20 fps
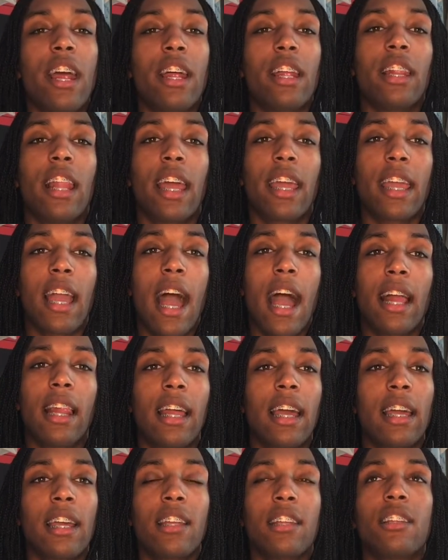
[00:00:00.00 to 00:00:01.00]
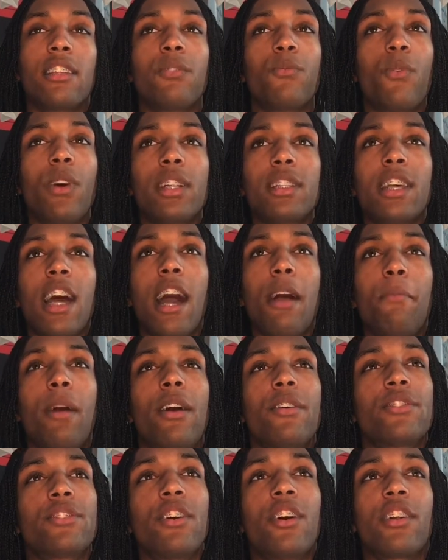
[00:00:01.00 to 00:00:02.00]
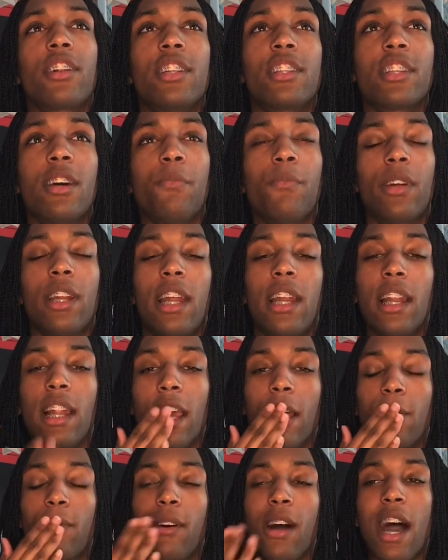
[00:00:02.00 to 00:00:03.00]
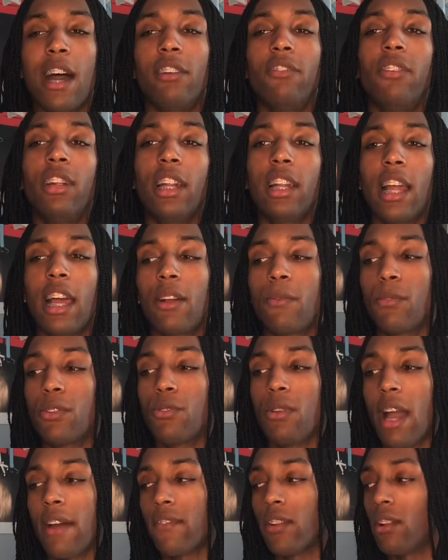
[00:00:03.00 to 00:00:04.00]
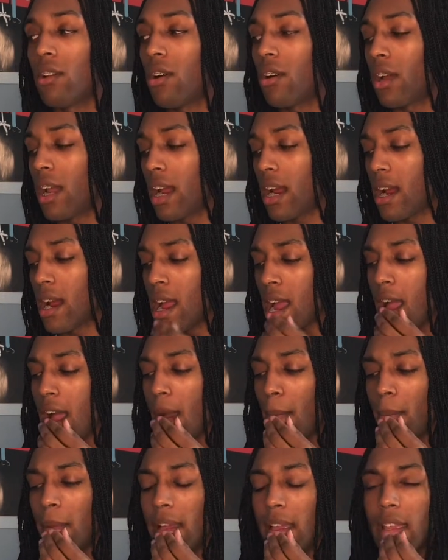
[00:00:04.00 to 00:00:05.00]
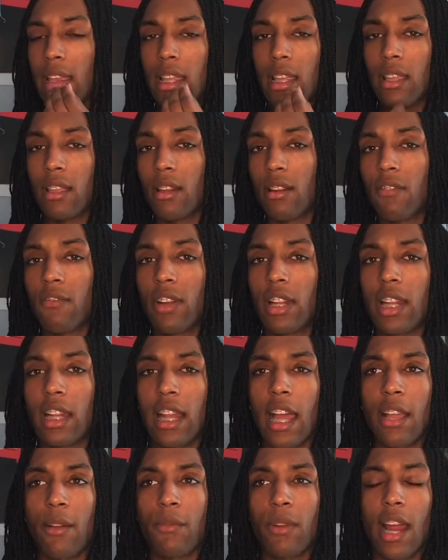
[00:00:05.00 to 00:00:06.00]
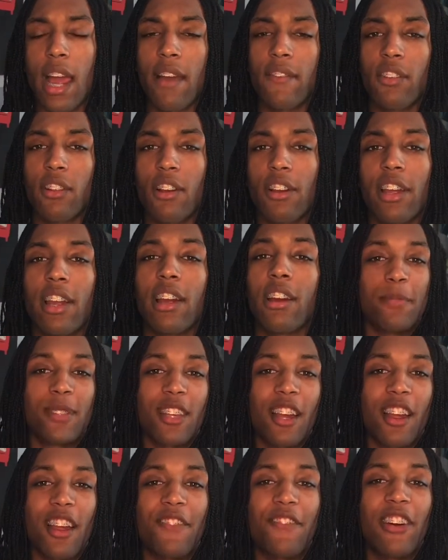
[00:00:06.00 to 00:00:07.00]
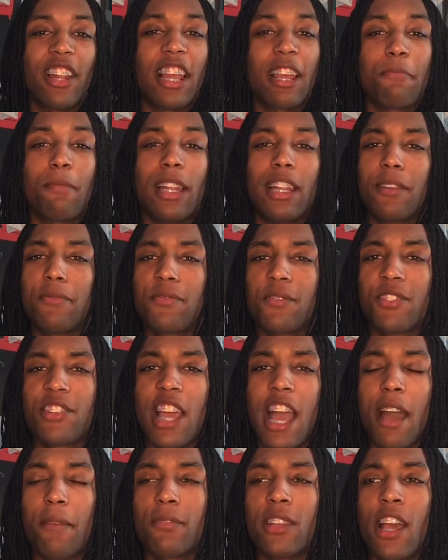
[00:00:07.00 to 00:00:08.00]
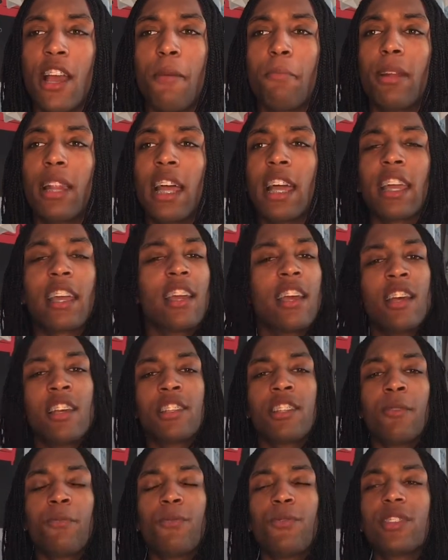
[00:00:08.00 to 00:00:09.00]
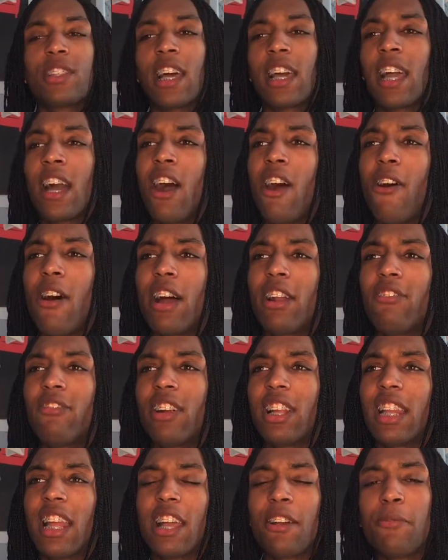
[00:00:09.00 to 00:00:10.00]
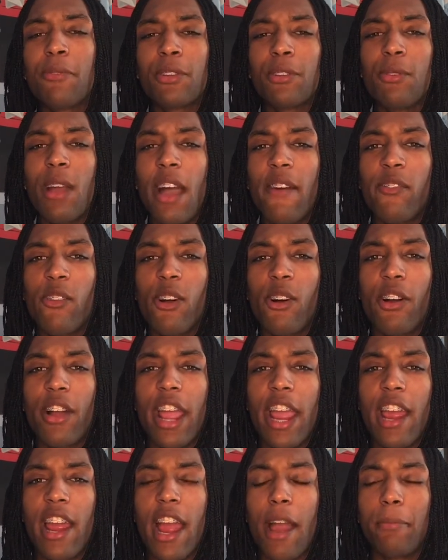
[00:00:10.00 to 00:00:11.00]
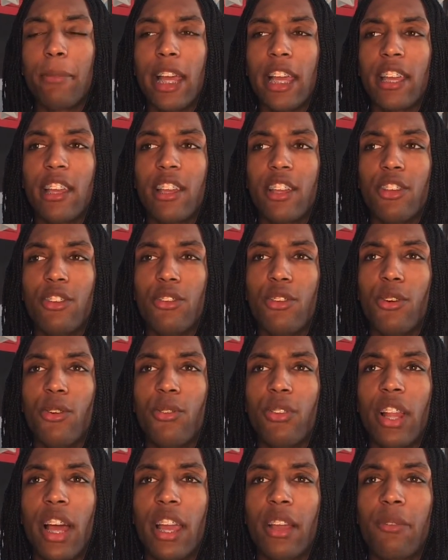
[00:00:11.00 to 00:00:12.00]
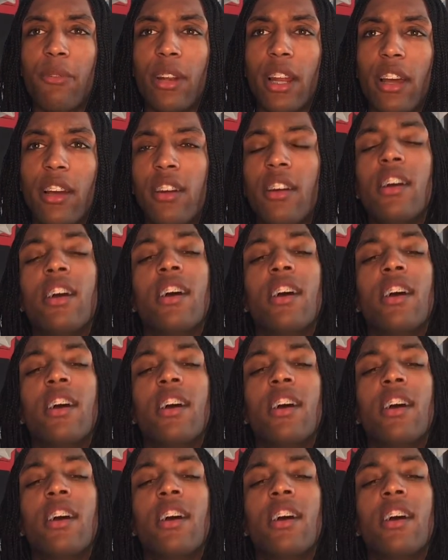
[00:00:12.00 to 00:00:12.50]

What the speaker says: like, one time I was talking to someone and like, well, I don't really like when you have the long hair. I'm like, you don't really like when I have the long hair. I'm sorry, I felt like my lips were chapped. But like, someone was like, oh, I don't really like when you have long hair. I'm like, you don't like when I...